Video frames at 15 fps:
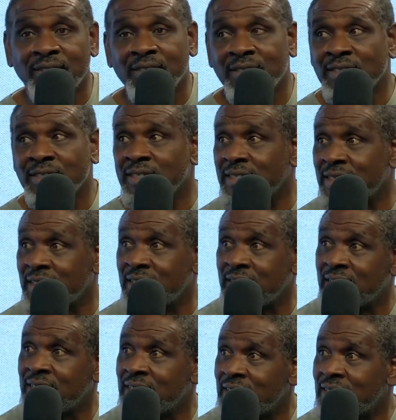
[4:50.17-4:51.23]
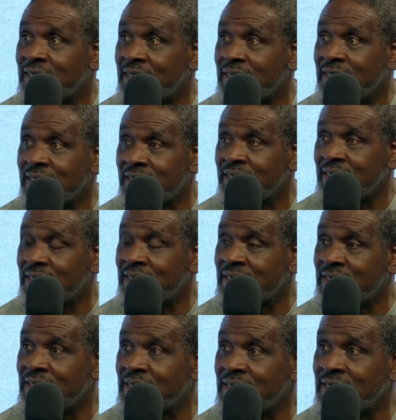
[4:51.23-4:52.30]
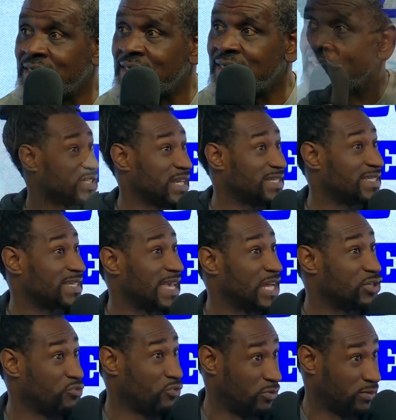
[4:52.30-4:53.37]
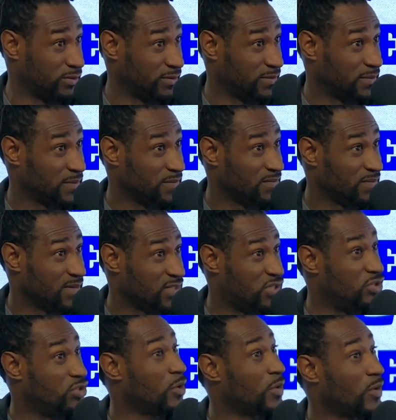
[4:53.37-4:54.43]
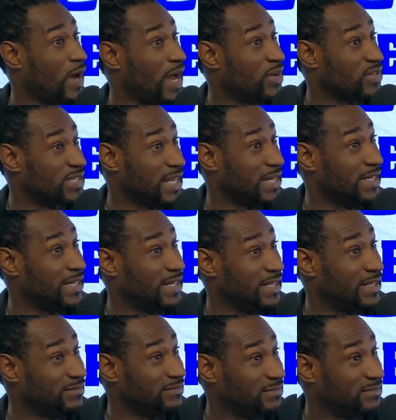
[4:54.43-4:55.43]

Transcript: we're good, but we were already on Ohio State's schedule. So you know what Ohio State did?